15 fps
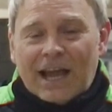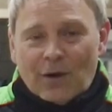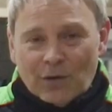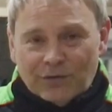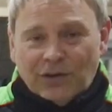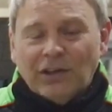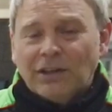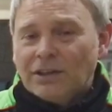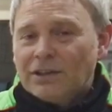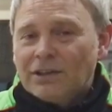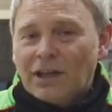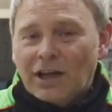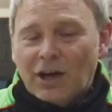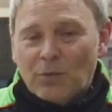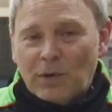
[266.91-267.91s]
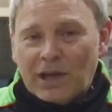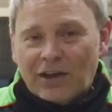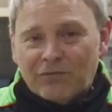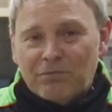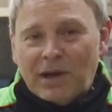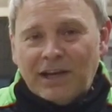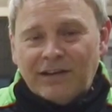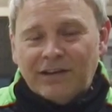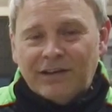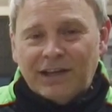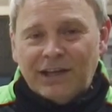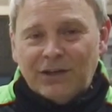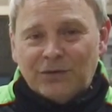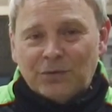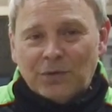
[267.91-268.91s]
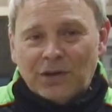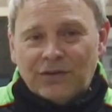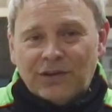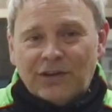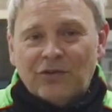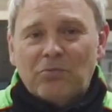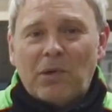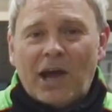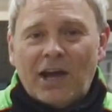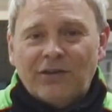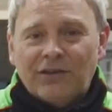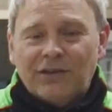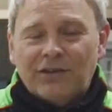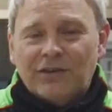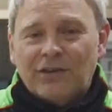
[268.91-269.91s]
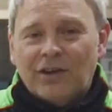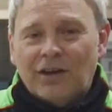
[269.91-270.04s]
However, we have mated these with a set of padded